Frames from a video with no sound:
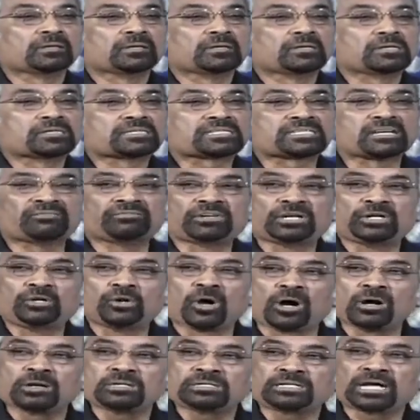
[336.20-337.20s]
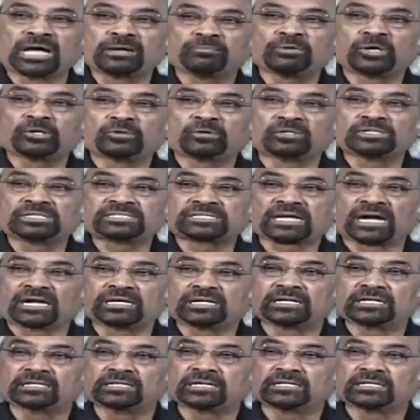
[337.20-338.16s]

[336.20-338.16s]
Someone long time ago decided